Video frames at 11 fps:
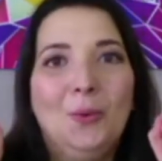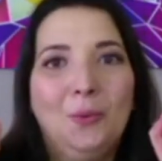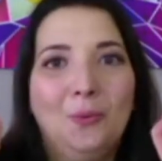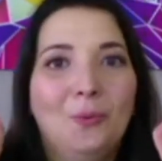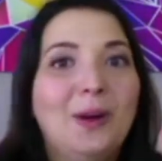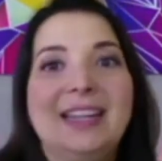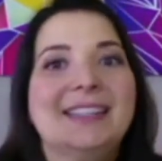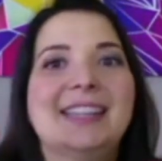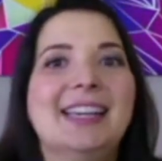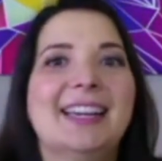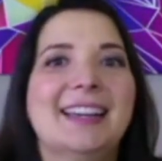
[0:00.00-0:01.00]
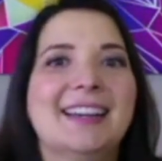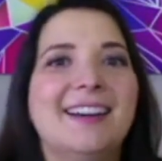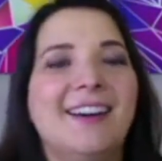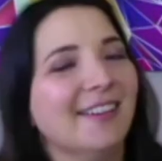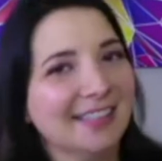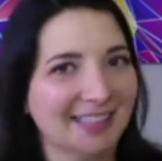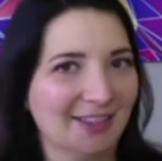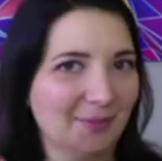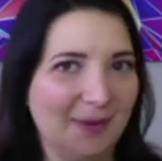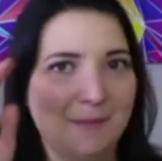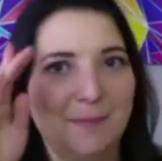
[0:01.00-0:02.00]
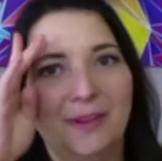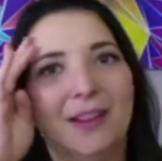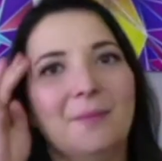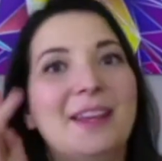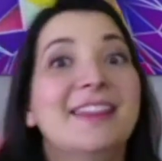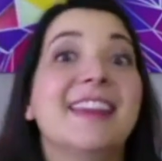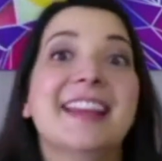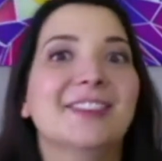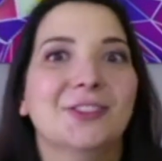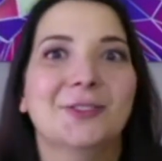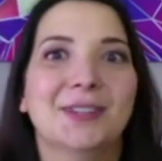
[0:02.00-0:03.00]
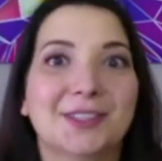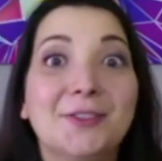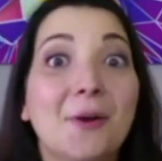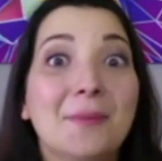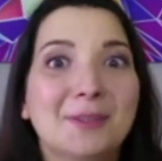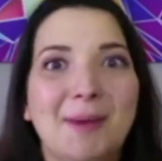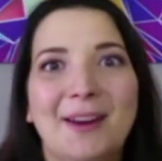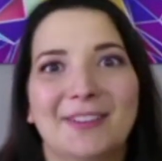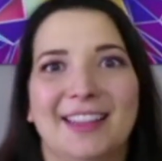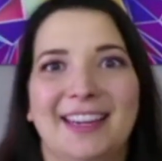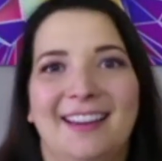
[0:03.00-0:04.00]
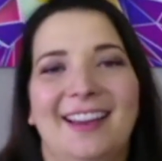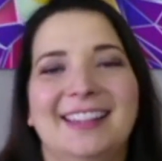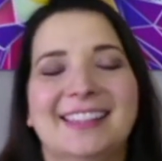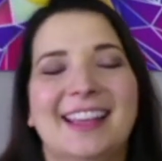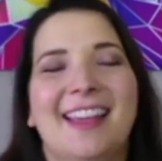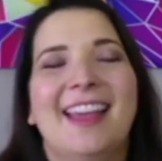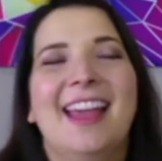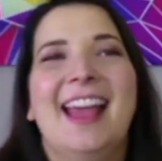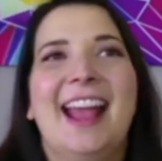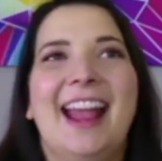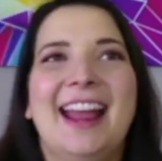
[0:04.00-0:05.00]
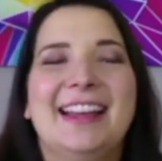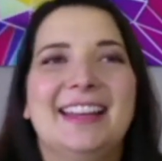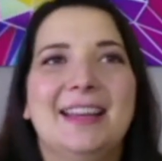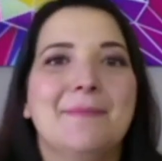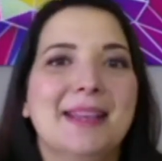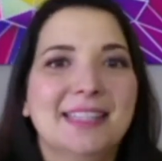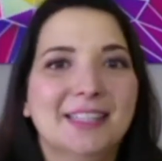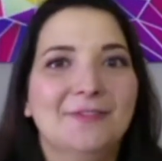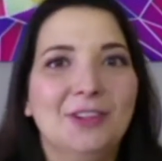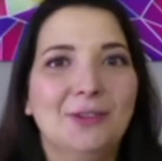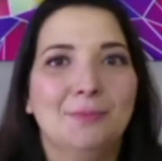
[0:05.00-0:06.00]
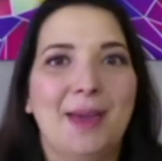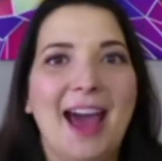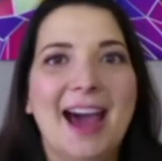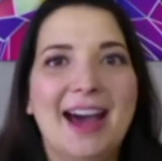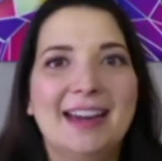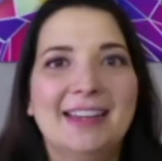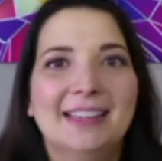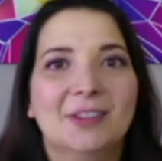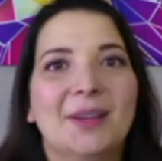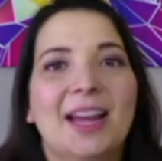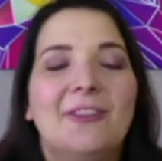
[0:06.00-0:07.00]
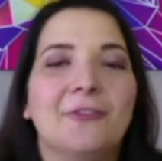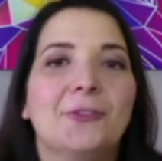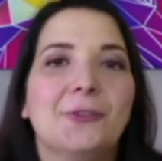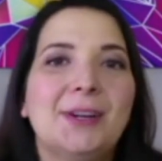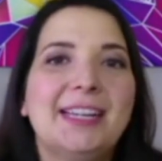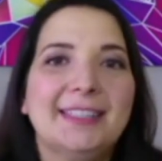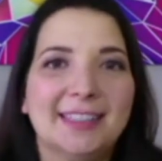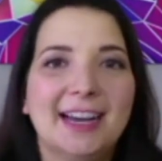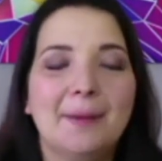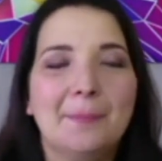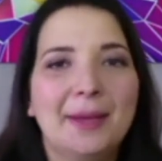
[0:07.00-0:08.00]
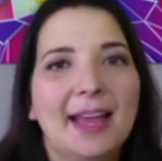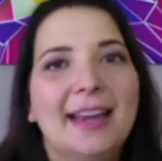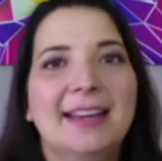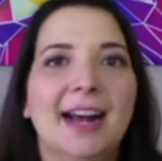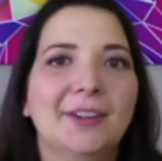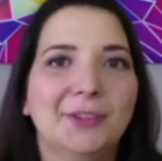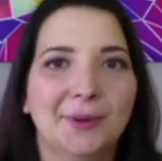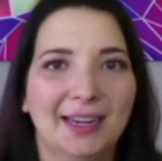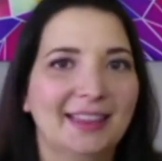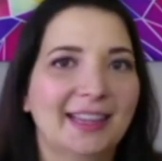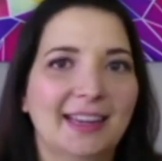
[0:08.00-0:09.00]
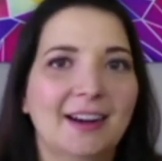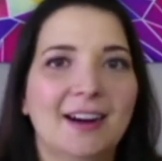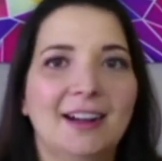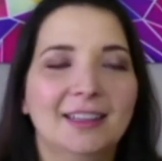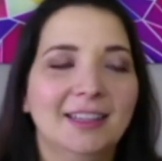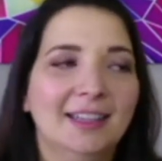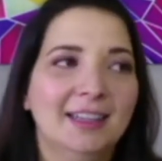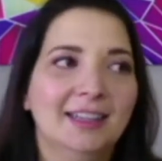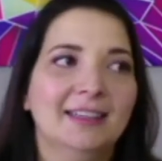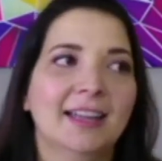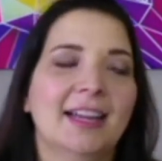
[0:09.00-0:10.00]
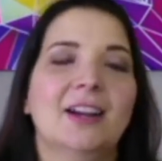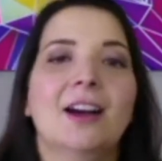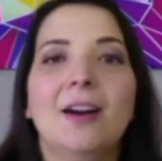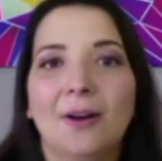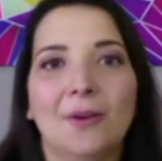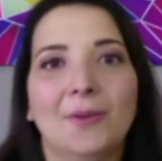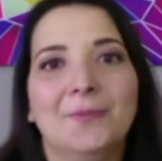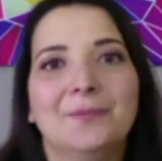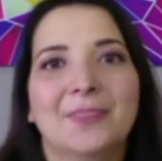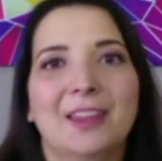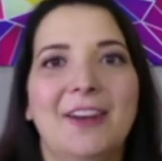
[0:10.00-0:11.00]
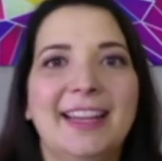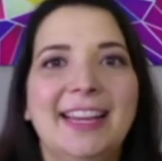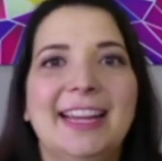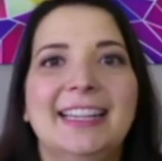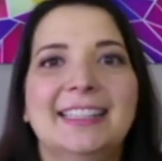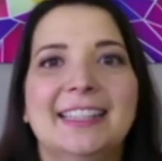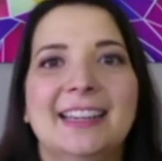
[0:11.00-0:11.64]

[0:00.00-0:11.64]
we see all these other people and we think they're doing so much better than us and it makes us feel bad so we kind of freeze up and not do anything at all like oh if i can't